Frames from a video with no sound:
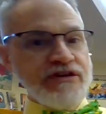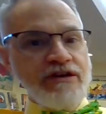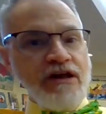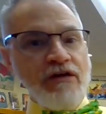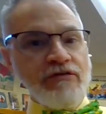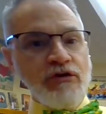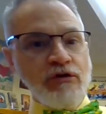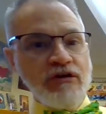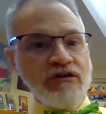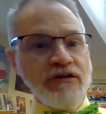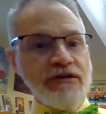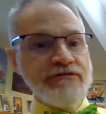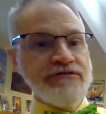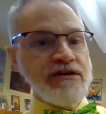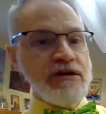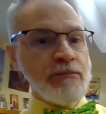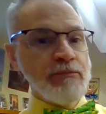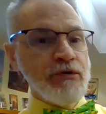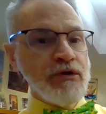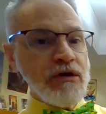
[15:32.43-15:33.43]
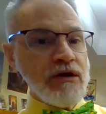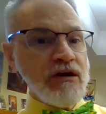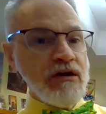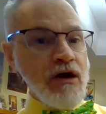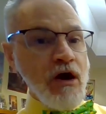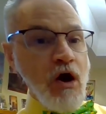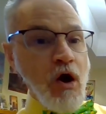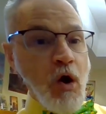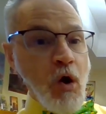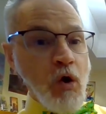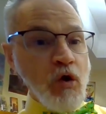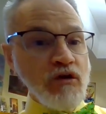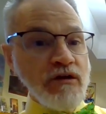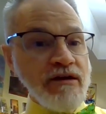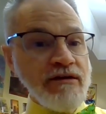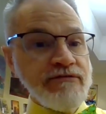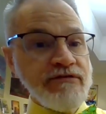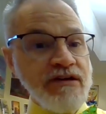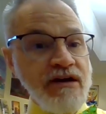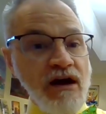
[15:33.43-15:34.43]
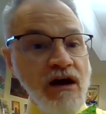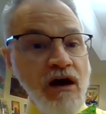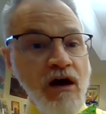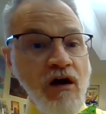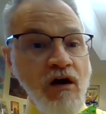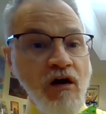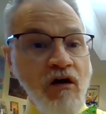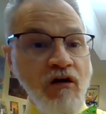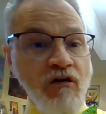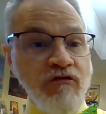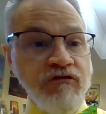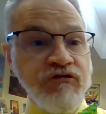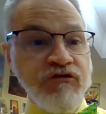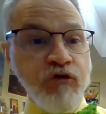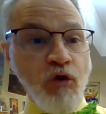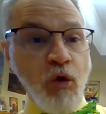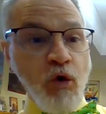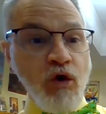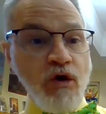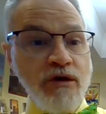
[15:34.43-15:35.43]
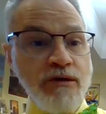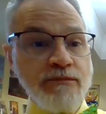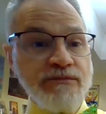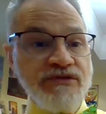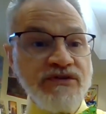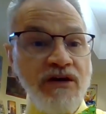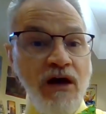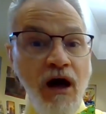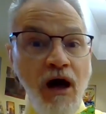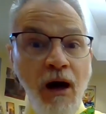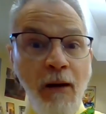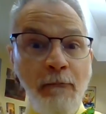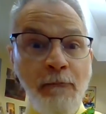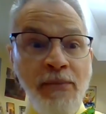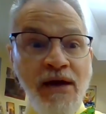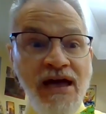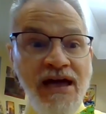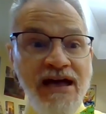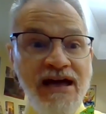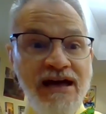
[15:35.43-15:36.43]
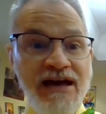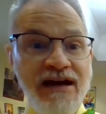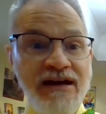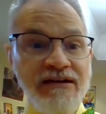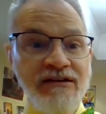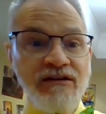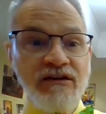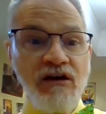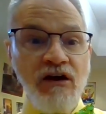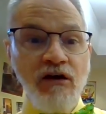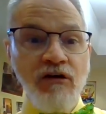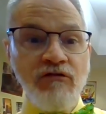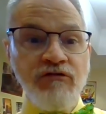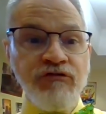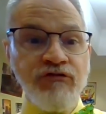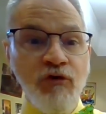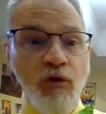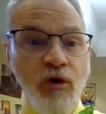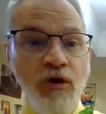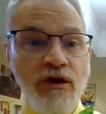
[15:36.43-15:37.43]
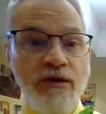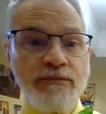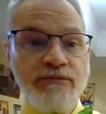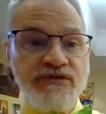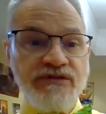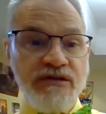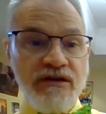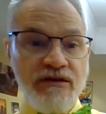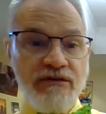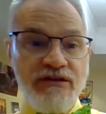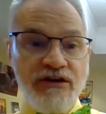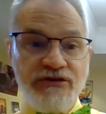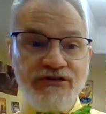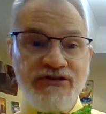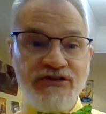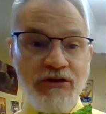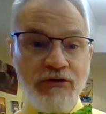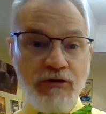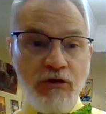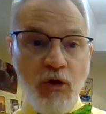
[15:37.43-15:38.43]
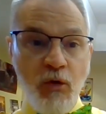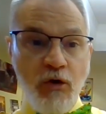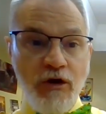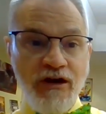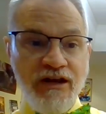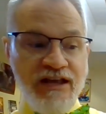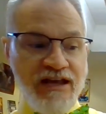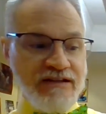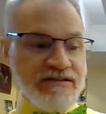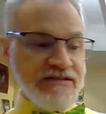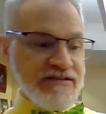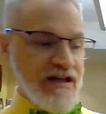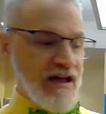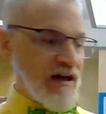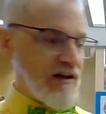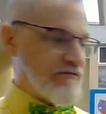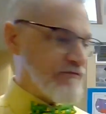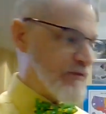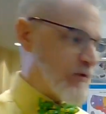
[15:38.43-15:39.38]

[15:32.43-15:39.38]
another Olivia book. Olivia forms a band. Forms, there's the lowercase F